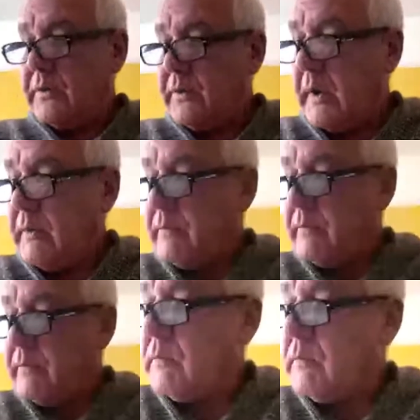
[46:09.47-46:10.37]
That's
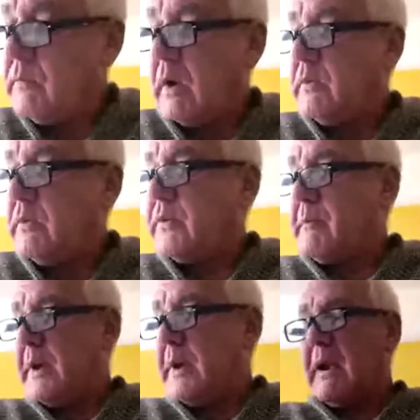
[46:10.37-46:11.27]
it. You know,
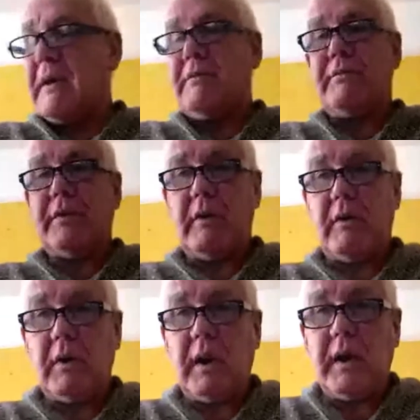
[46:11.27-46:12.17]
some people have them for
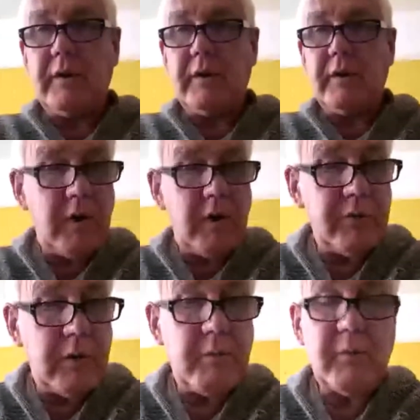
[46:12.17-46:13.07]
their own collection
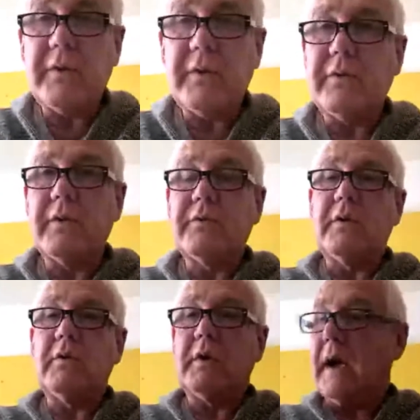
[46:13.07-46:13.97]
and some
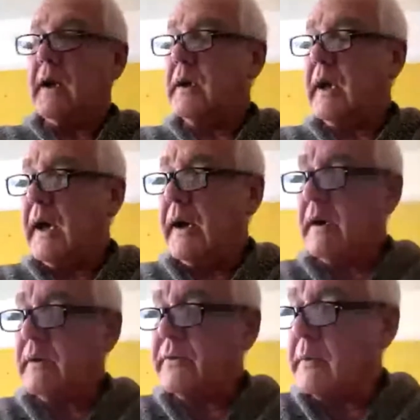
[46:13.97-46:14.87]
to look at and get
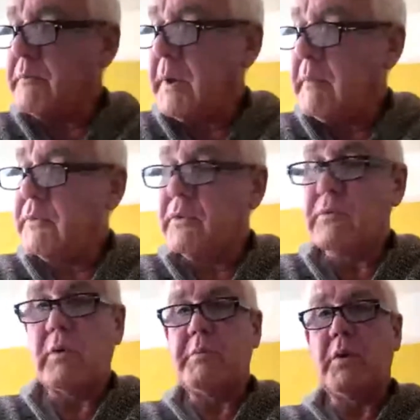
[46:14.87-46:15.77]
out, and some people
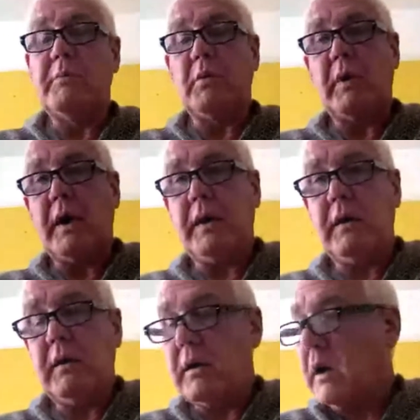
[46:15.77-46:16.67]
just want to put them away
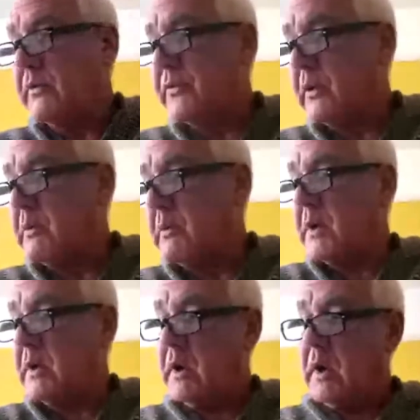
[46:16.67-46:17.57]
and so on.
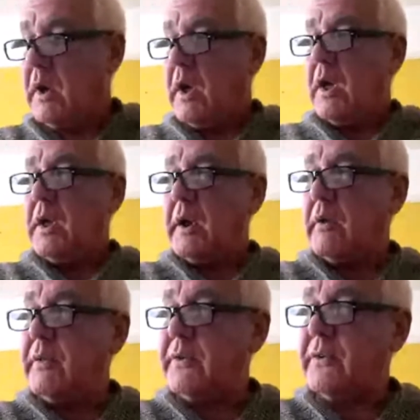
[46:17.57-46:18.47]
But, you
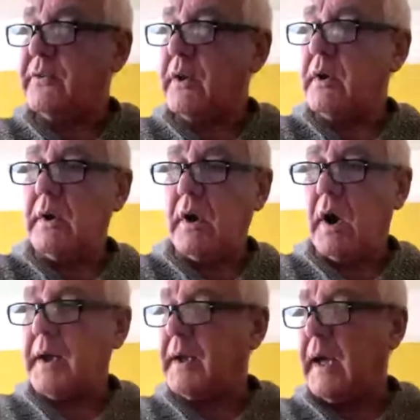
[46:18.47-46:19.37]
know, this is
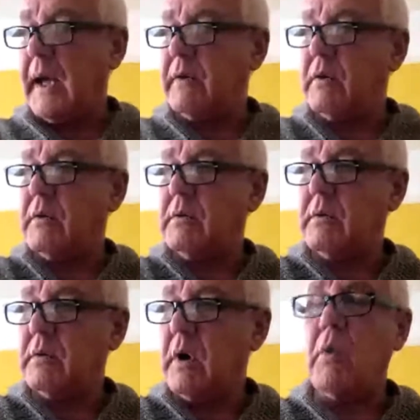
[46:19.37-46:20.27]

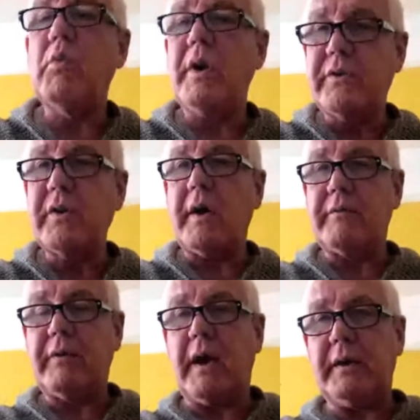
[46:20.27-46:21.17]
I wish
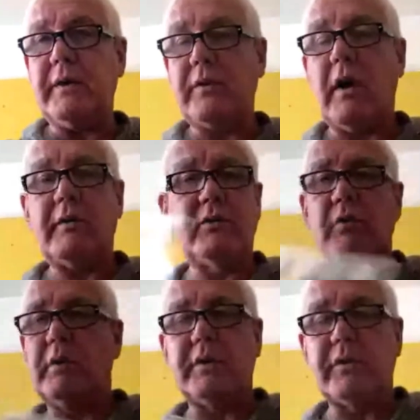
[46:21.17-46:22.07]
I'd thought
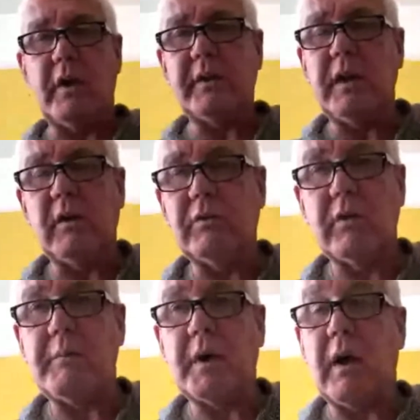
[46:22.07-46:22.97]
of this idea a long
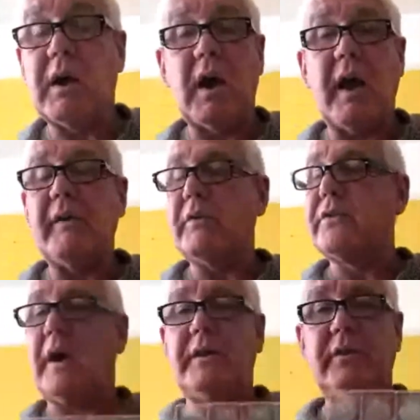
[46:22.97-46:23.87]
time ago. I cannot
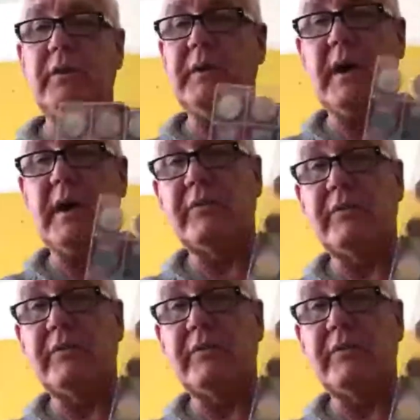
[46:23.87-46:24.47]
say to you enough